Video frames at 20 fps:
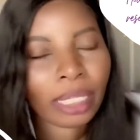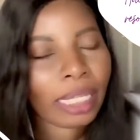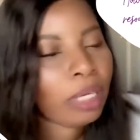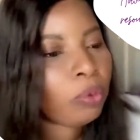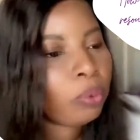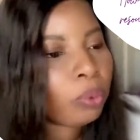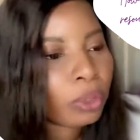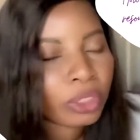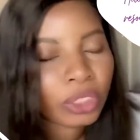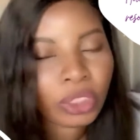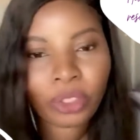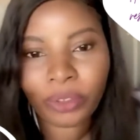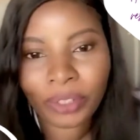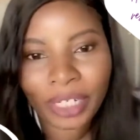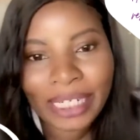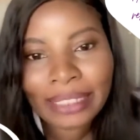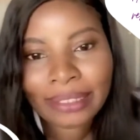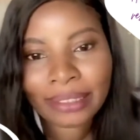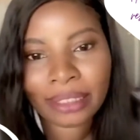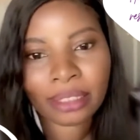It was
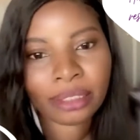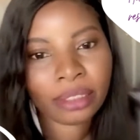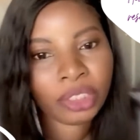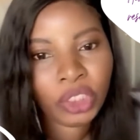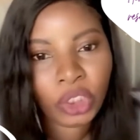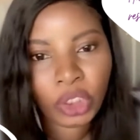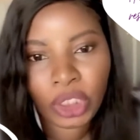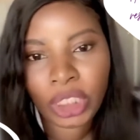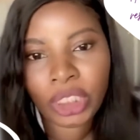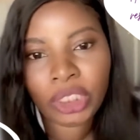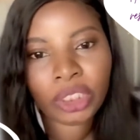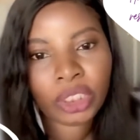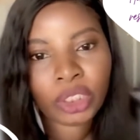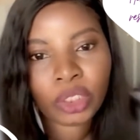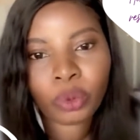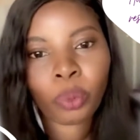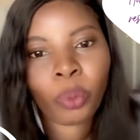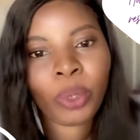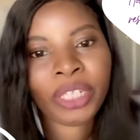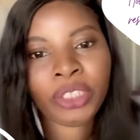crazy. The
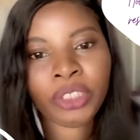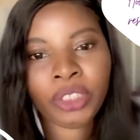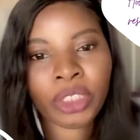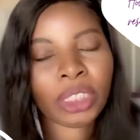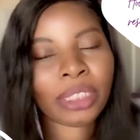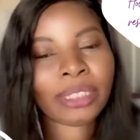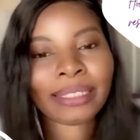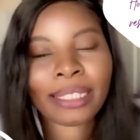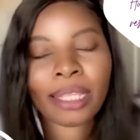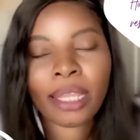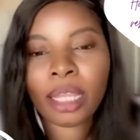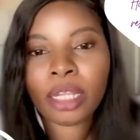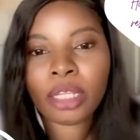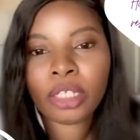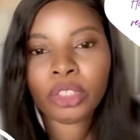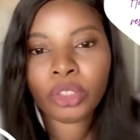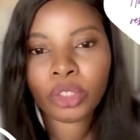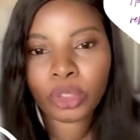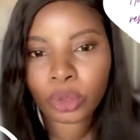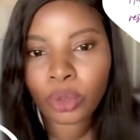changes were just
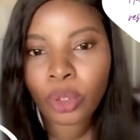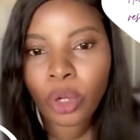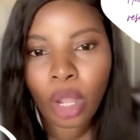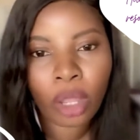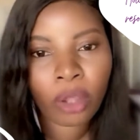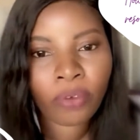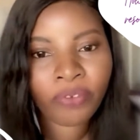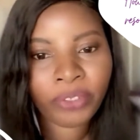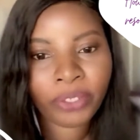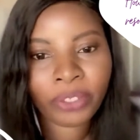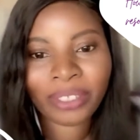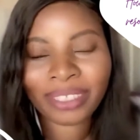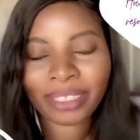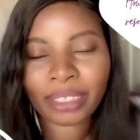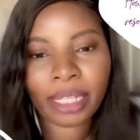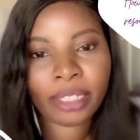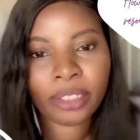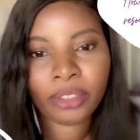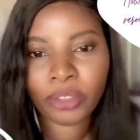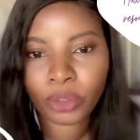too obvious
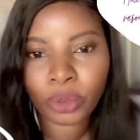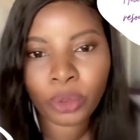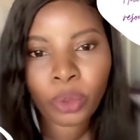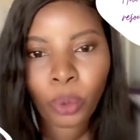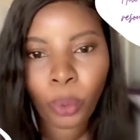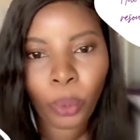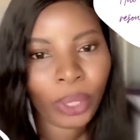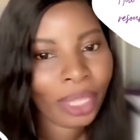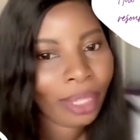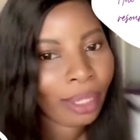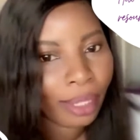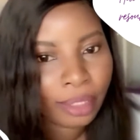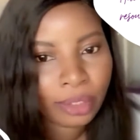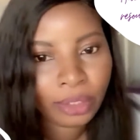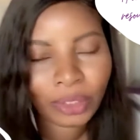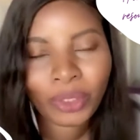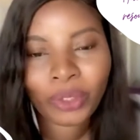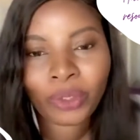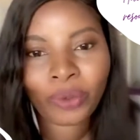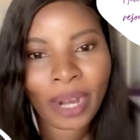and too quick and
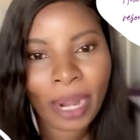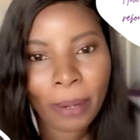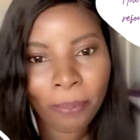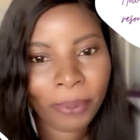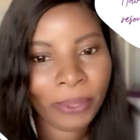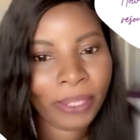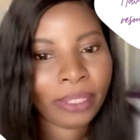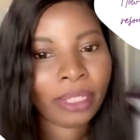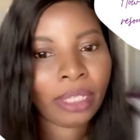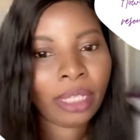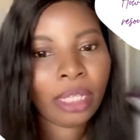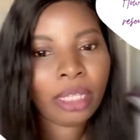too rapid.